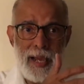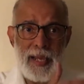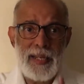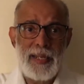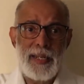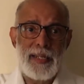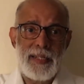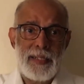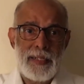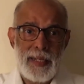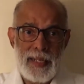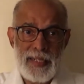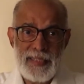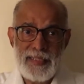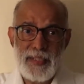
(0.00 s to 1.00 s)
and
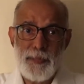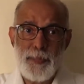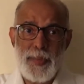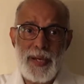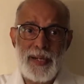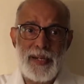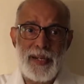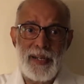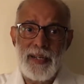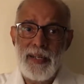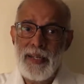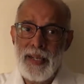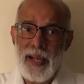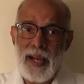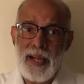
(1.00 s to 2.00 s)
he's a beggar
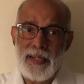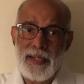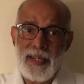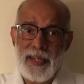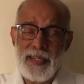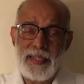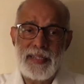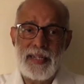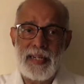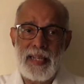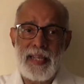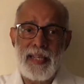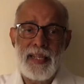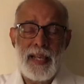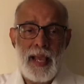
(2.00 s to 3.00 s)
under a
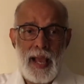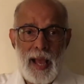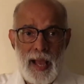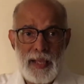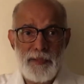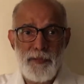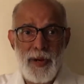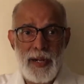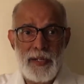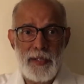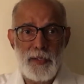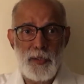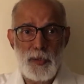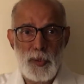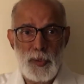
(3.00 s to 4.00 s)
tree. I want
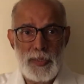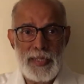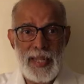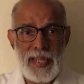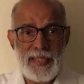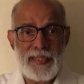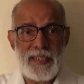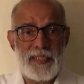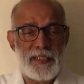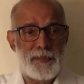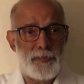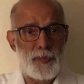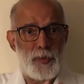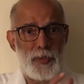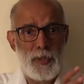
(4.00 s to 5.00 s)
you to take this
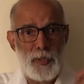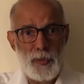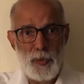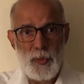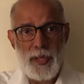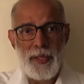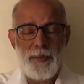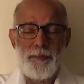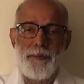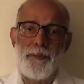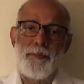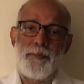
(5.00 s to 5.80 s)
food to him.